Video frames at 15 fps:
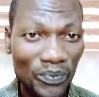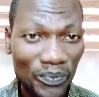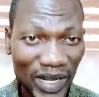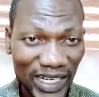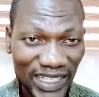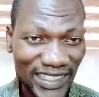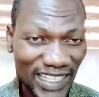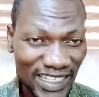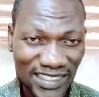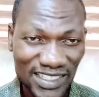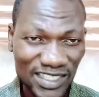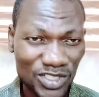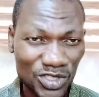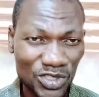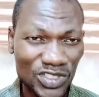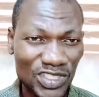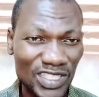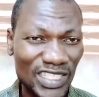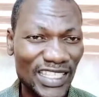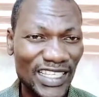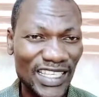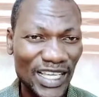pelletization
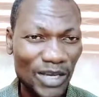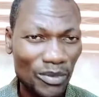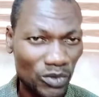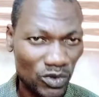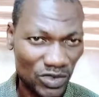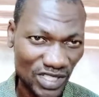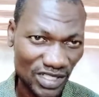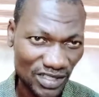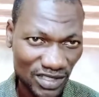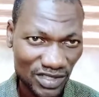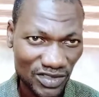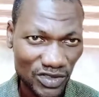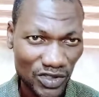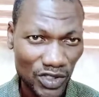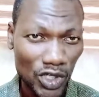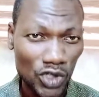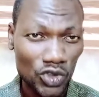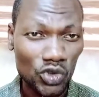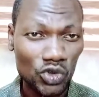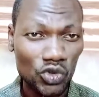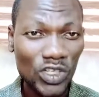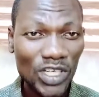process.
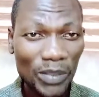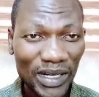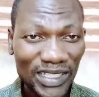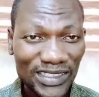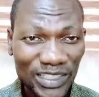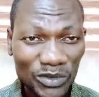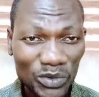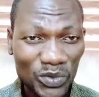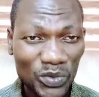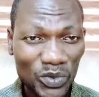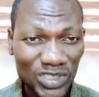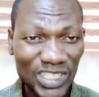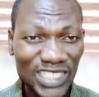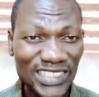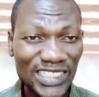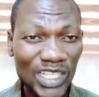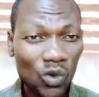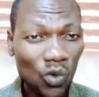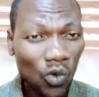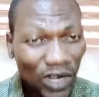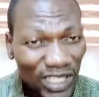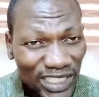So during the pelletization process, the
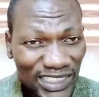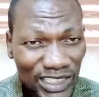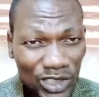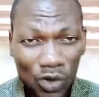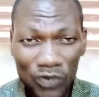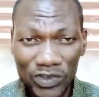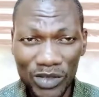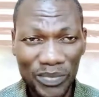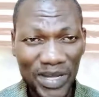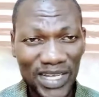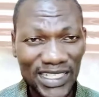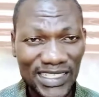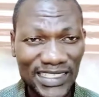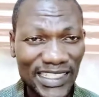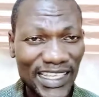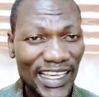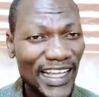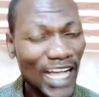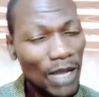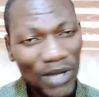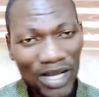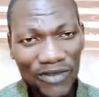quality of the pellet
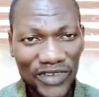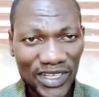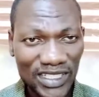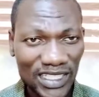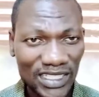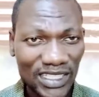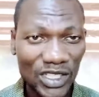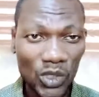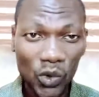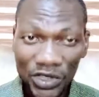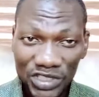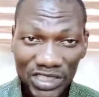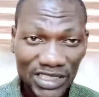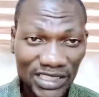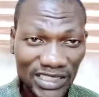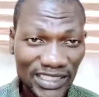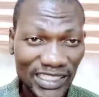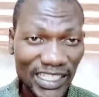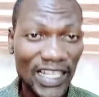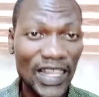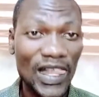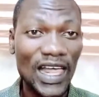can be affected. The question is,
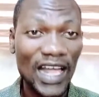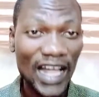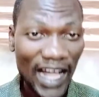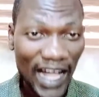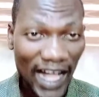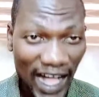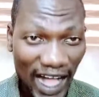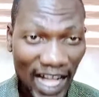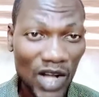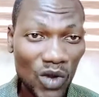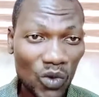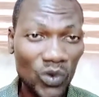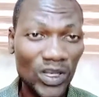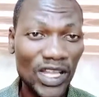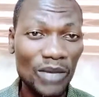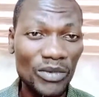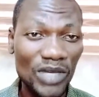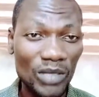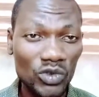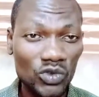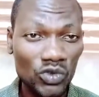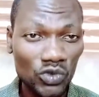how will I be
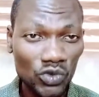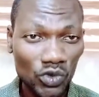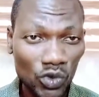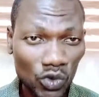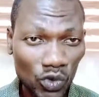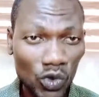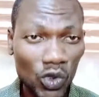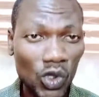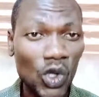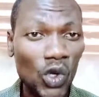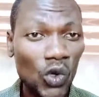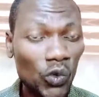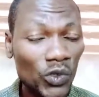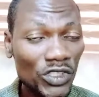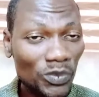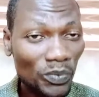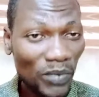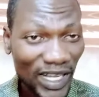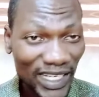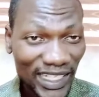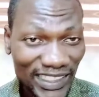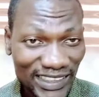able to know which
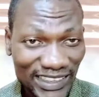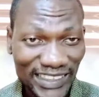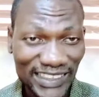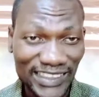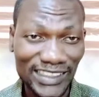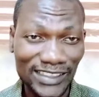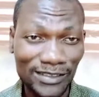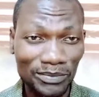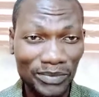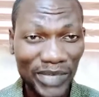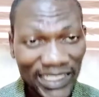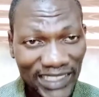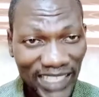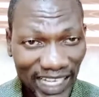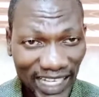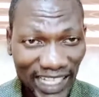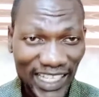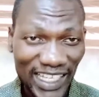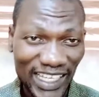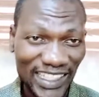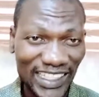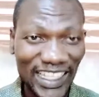pellet is better
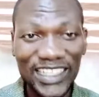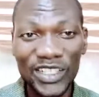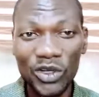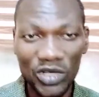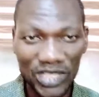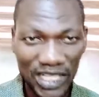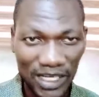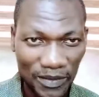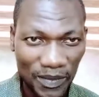than the other?